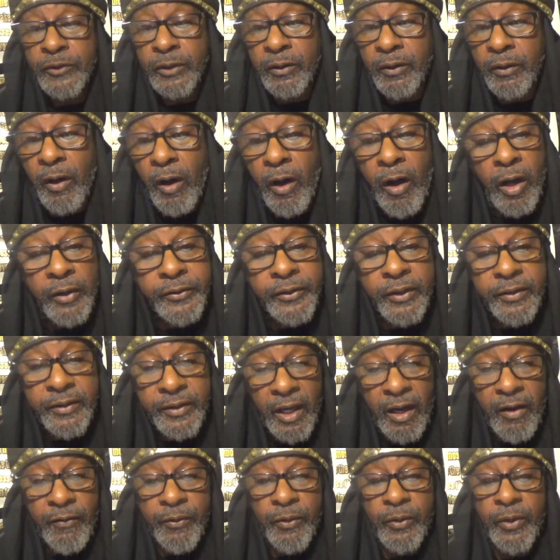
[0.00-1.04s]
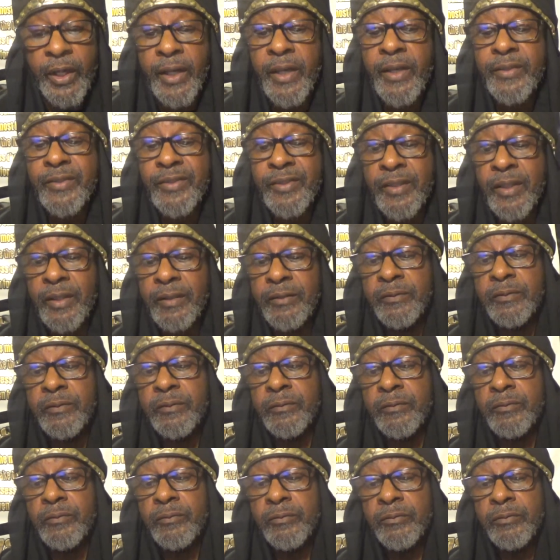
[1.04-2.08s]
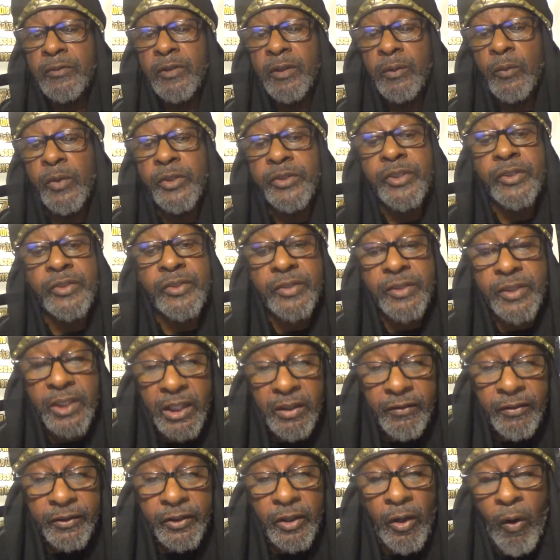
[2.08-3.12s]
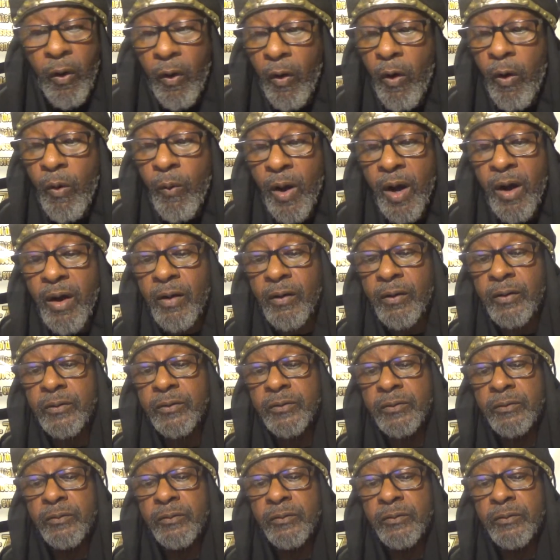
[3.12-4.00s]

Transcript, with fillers: called the devil and Satan, which deceived the whole world.